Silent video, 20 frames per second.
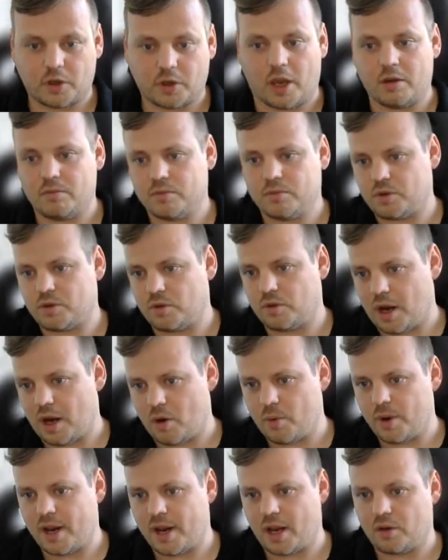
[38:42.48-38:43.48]
Okay, so
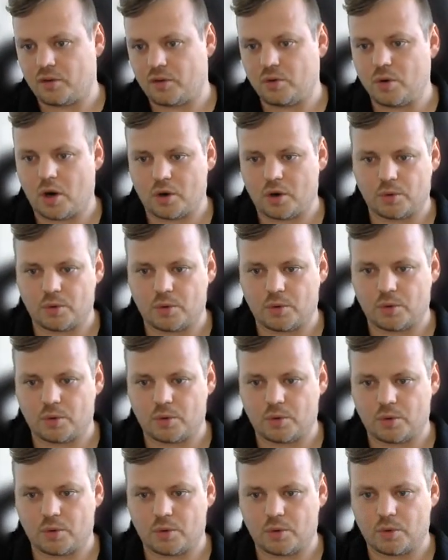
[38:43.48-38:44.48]
now we get a 200
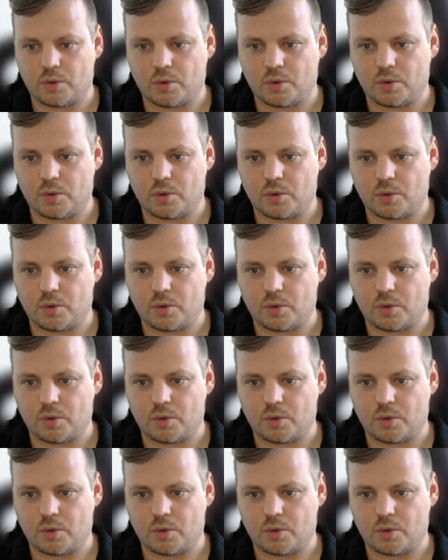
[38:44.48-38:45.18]
OK response.